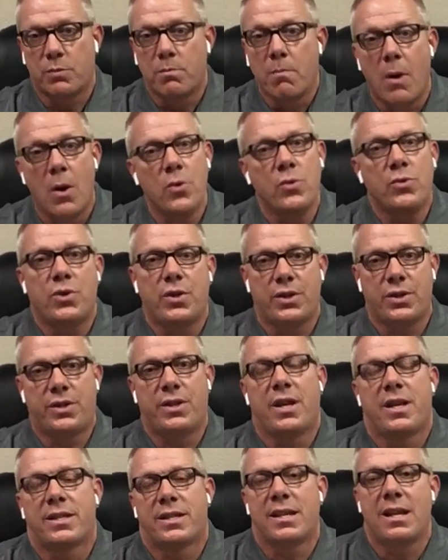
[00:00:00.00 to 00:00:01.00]
Moses
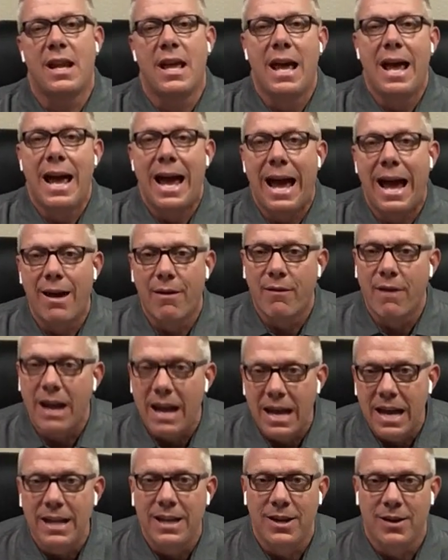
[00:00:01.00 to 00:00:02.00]
doesn't have
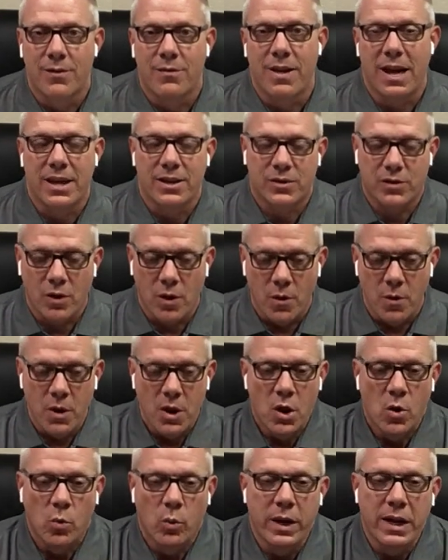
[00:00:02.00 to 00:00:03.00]
any of that. So
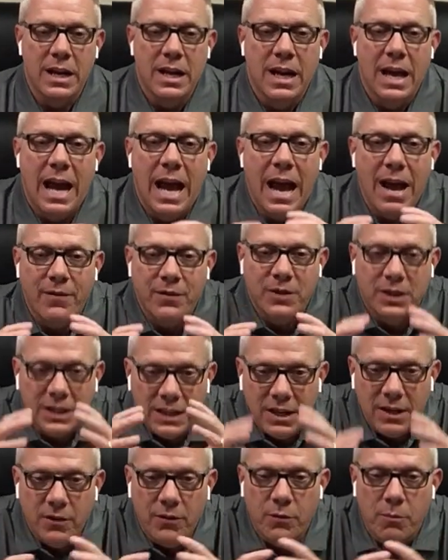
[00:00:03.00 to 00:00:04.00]
we have to
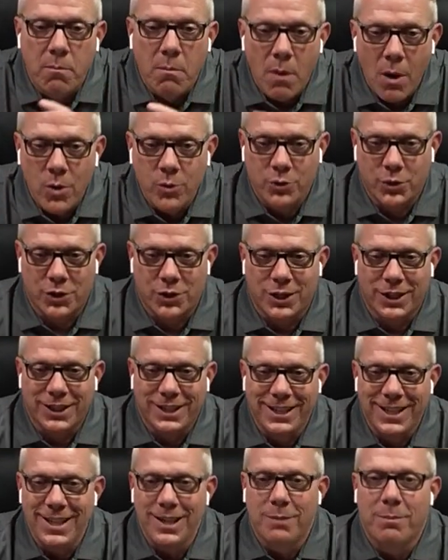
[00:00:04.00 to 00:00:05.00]
give Moses a
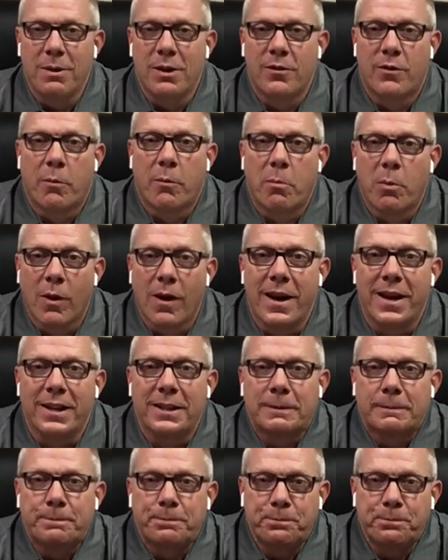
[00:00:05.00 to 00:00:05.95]
little bit of a break